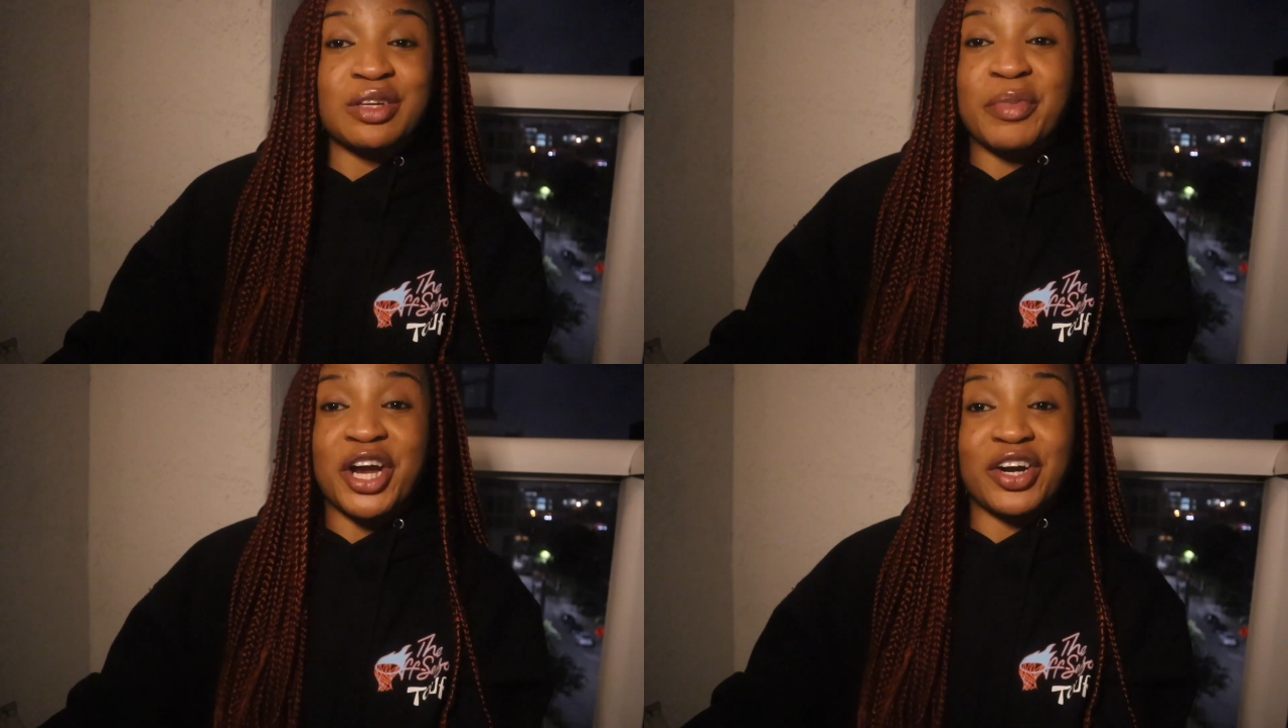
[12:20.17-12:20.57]
a
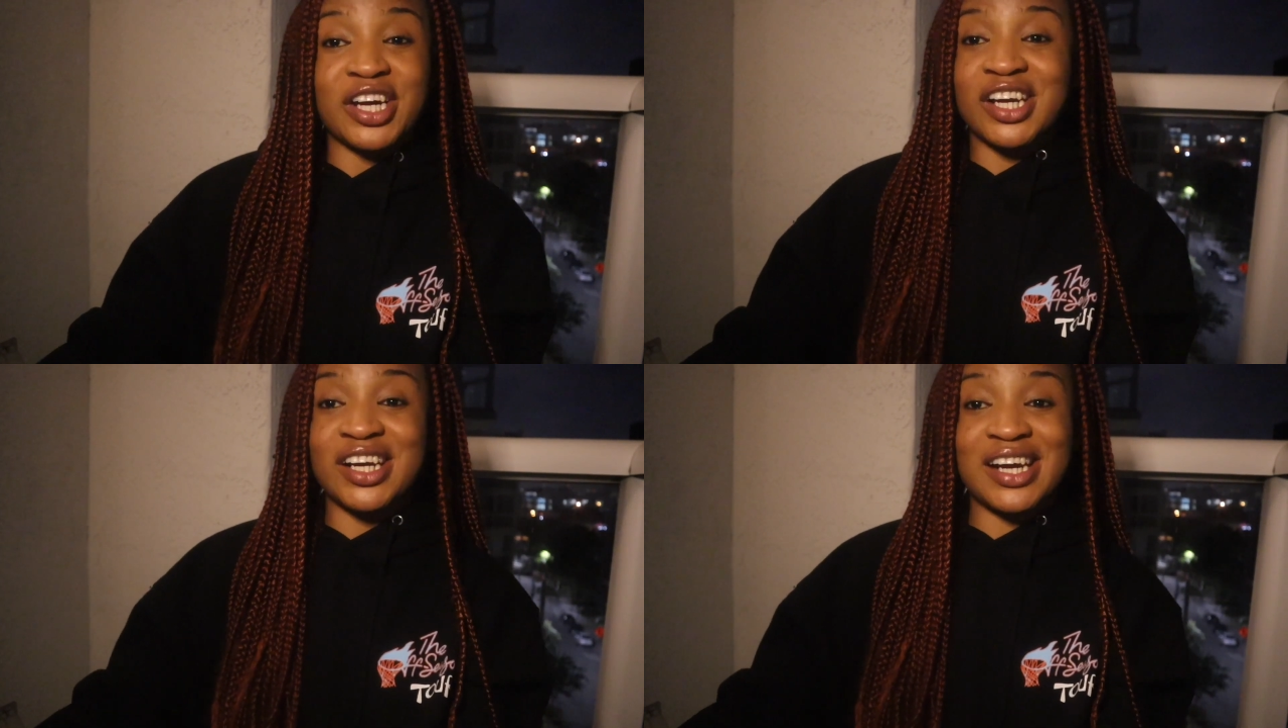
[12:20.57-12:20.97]

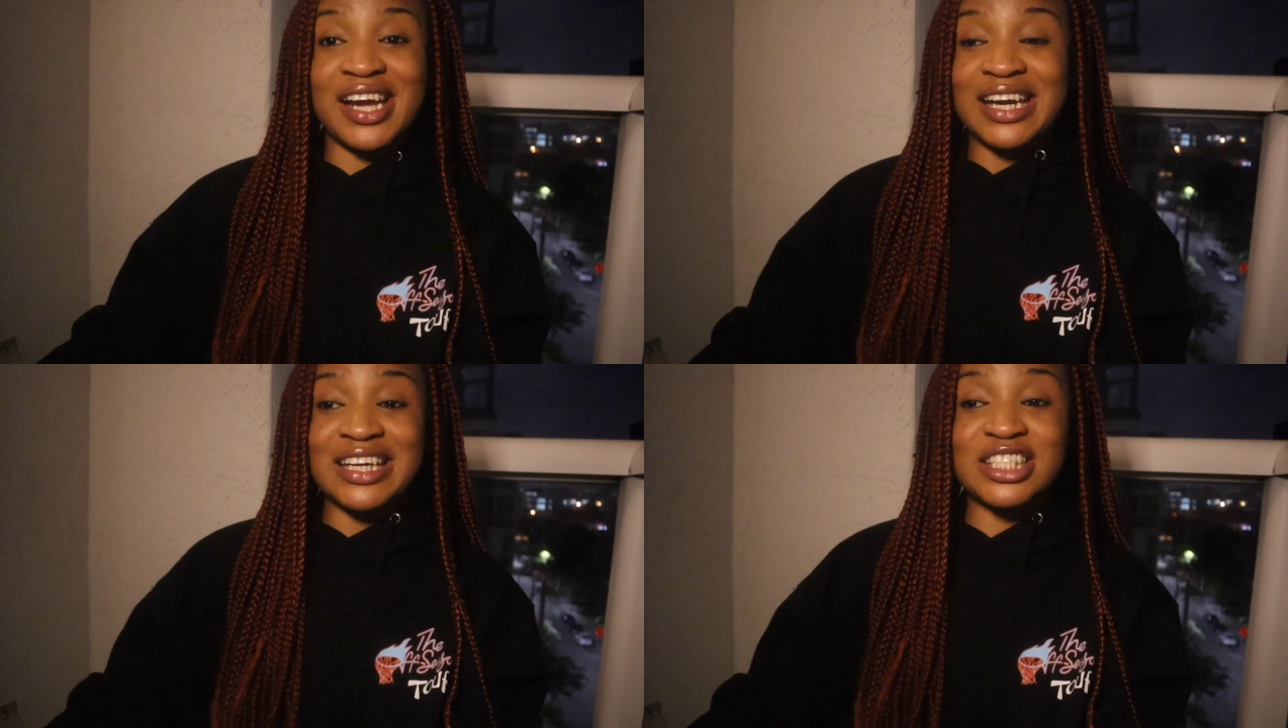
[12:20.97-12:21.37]
barrier,
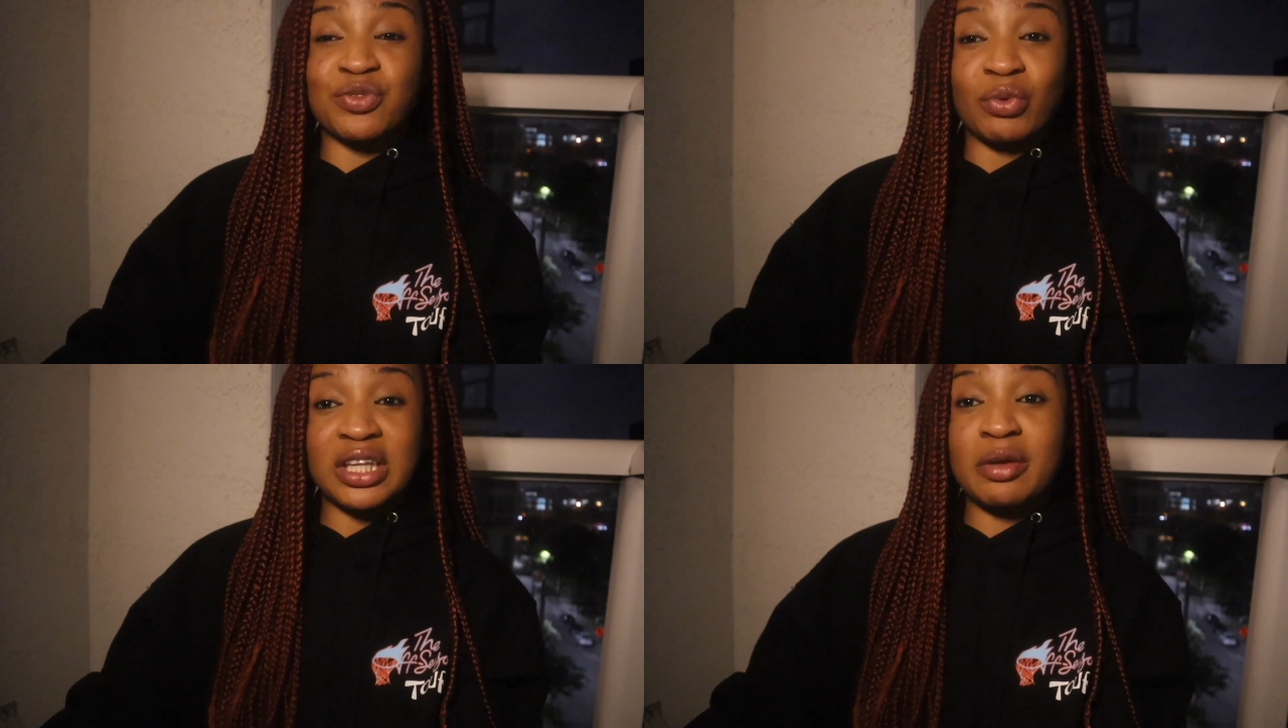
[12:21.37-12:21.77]
and it's
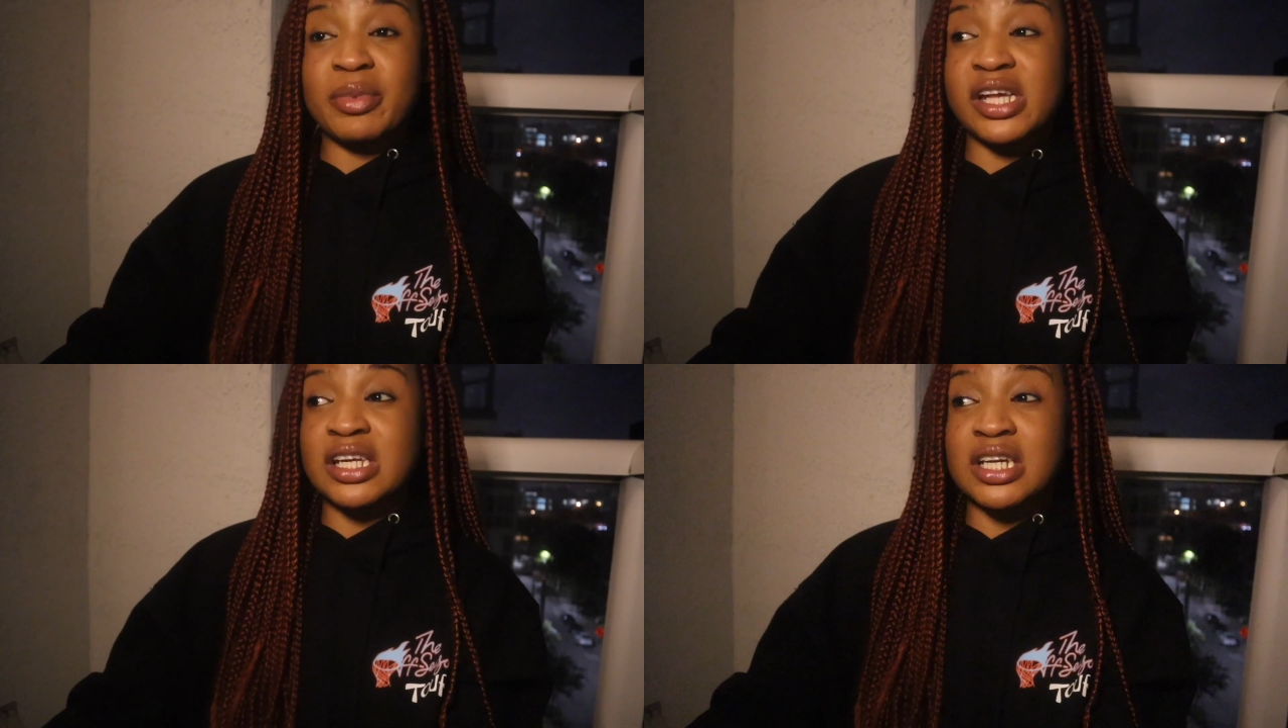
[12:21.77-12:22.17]
really
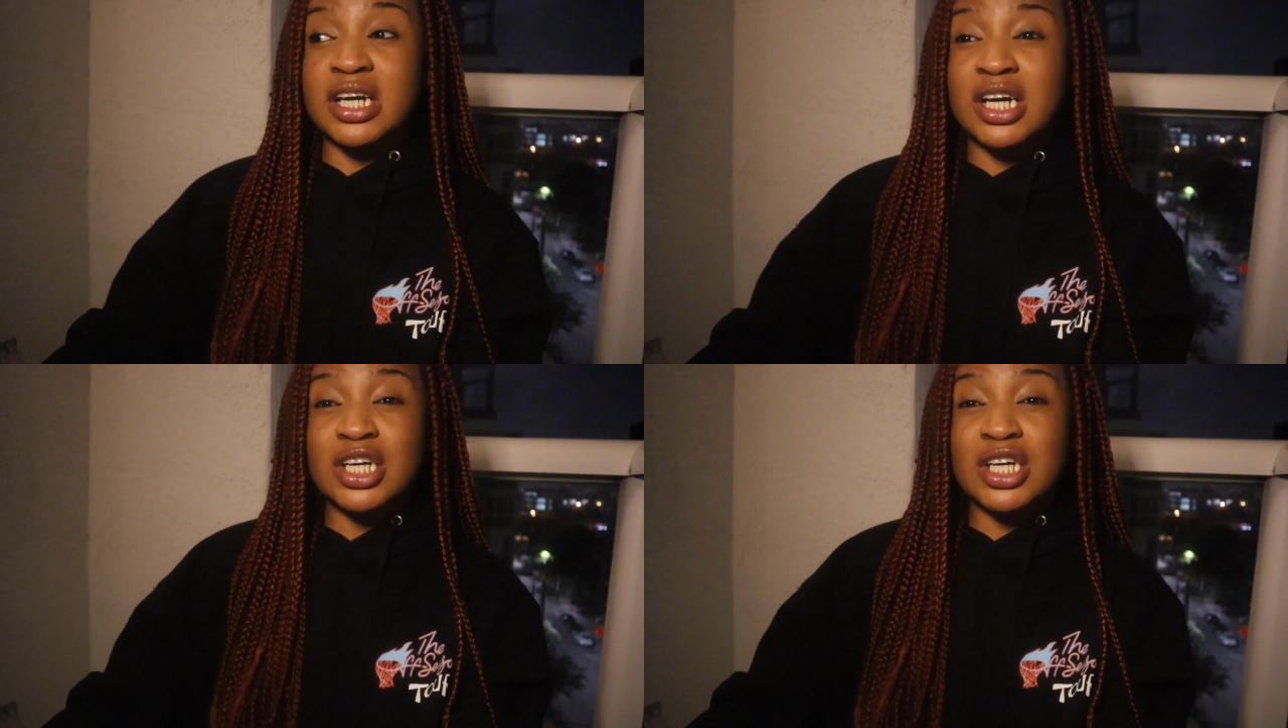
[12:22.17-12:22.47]
been